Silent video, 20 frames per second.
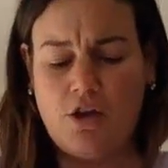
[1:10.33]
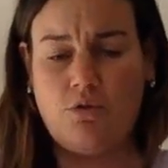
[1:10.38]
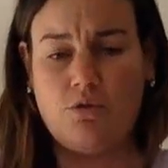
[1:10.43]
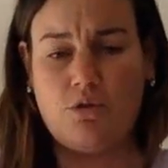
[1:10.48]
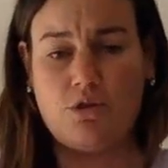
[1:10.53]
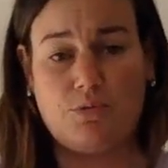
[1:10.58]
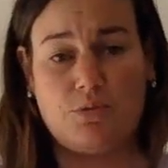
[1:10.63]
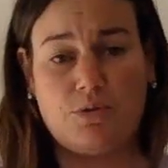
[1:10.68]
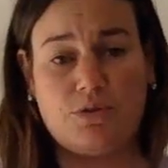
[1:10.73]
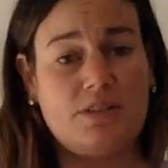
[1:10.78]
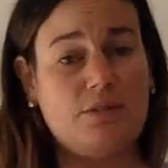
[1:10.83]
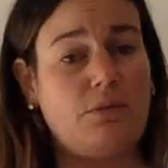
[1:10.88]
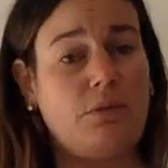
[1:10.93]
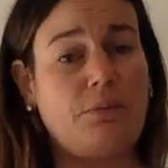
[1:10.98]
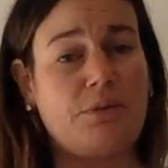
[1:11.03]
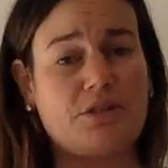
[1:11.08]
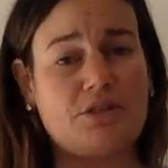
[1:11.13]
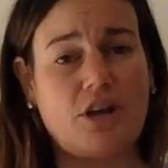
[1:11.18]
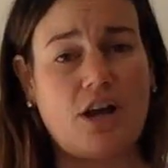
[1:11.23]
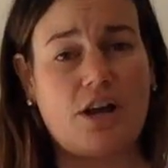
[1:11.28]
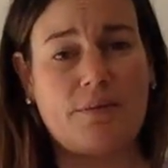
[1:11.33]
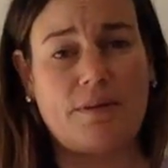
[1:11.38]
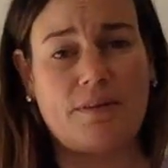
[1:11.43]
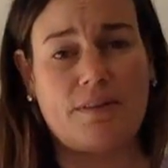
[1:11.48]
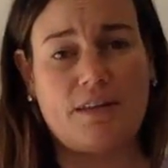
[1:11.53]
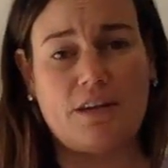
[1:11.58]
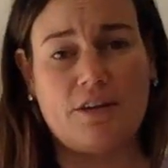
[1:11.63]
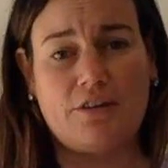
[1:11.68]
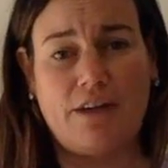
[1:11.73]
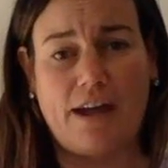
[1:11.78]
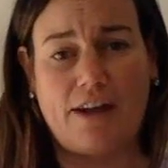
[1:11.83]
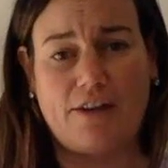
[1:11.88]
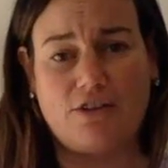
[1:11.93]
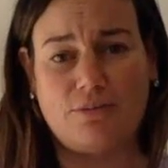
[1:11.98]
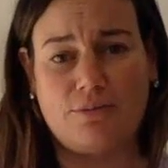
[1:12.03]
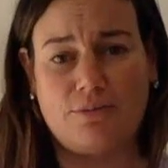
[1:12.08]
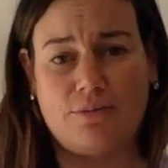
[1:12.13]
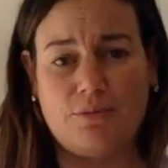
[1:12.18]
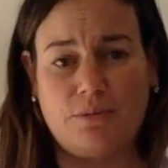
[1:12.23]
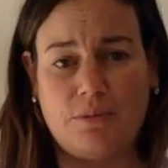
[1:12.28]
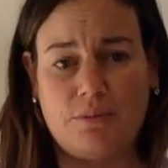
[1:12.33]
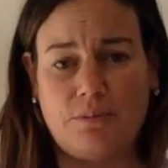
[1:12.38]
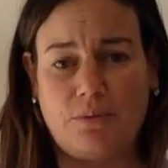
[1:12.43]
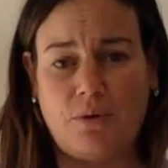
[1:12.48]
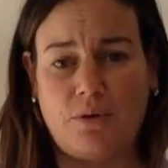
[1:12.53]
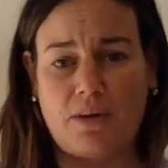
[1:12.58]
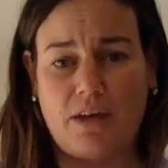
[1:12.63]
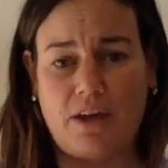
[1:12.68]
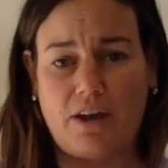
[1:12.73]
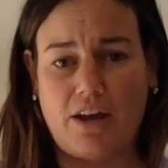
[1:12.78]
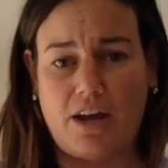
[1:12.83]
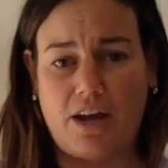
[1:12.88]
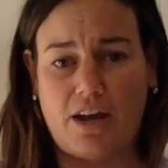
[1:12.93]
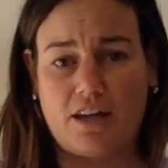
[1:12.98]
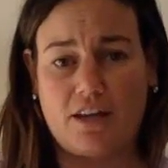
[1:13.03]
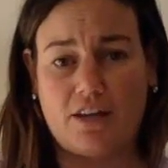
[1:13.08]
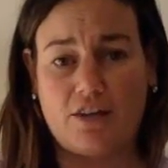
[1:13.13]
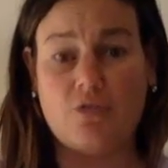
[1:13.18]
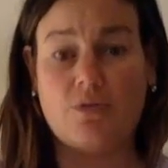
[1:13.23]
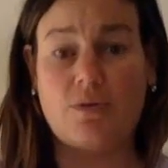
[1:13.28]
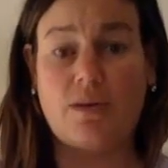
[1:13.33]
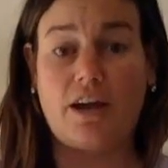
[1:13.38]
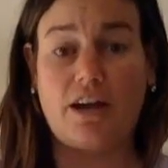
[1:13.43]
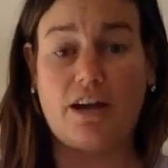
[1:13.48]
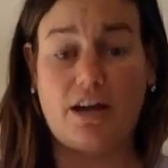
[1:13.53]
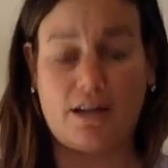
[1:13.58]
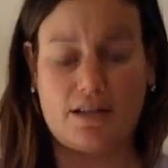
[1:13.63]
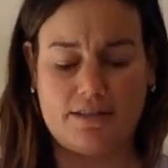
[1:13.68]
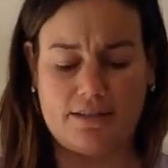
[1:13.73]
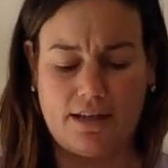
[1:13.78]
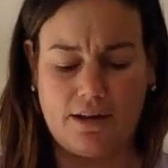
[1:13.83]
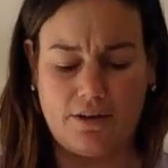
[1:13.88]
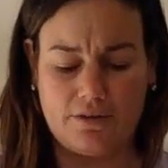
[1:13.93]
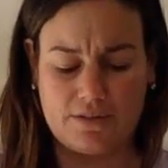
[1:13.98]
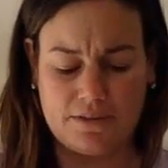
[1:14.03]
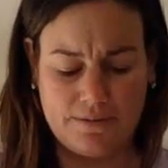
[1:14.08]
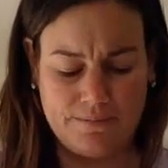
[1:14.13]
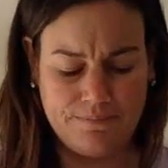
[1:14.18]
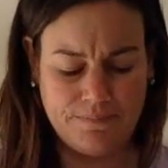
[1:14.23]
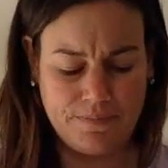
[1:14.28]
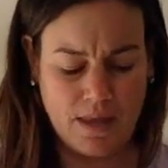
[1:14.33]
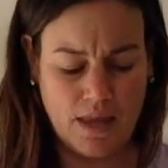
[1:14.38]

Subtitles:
which we'll see when we talk about the interaction between prokaryotic and eukaryotic cells.